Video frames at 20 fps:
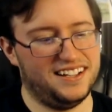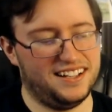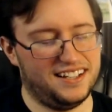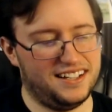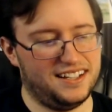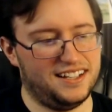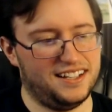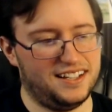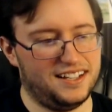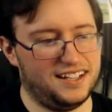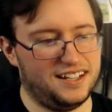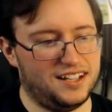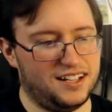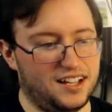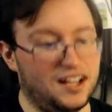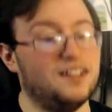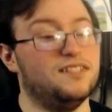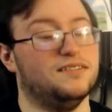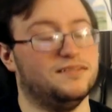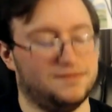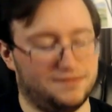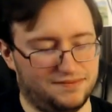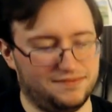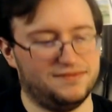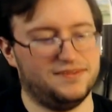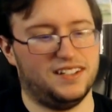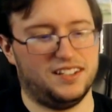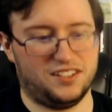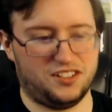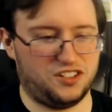
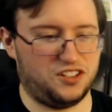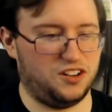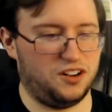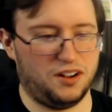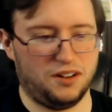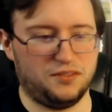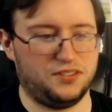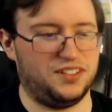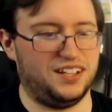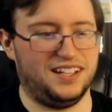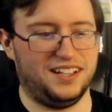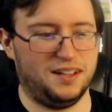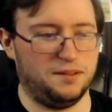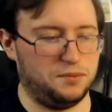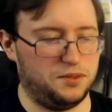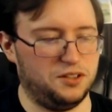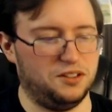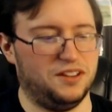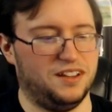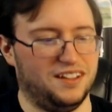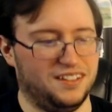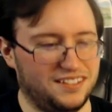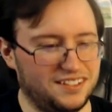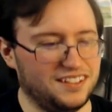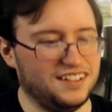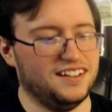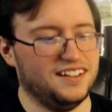It's true. I've seen them do this.